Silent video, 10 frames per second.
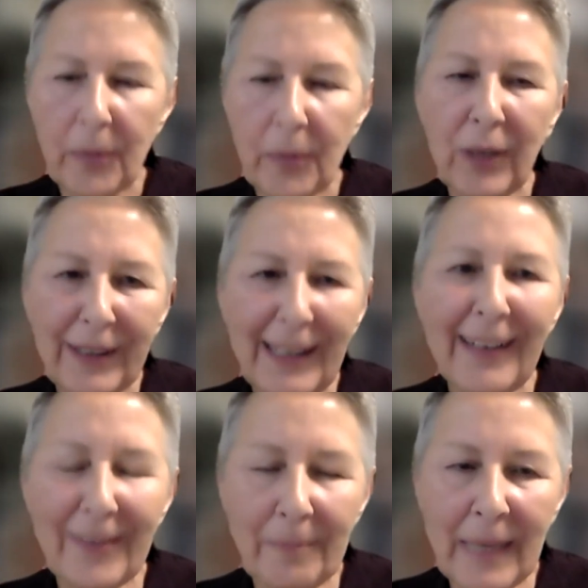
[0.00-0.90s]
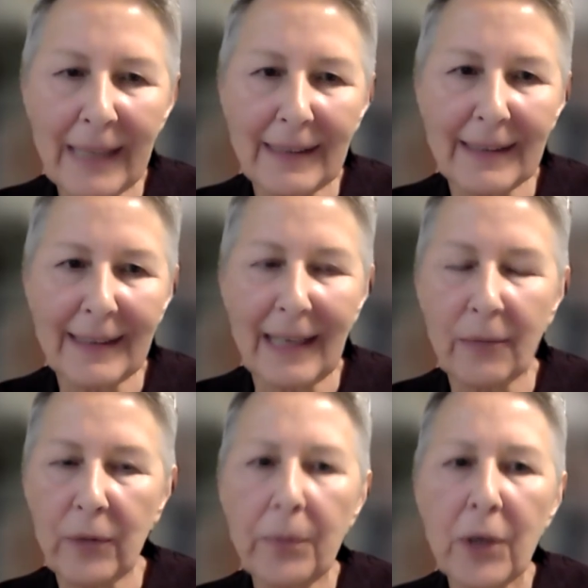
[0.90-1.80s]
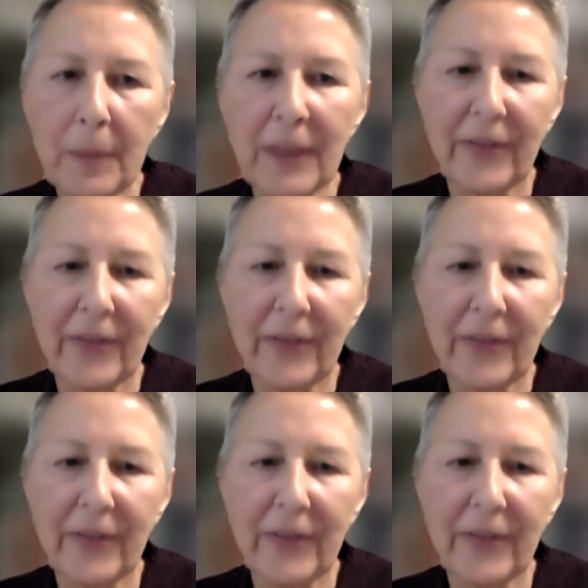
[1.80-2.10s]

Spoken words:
but what that has meant is that we pretty much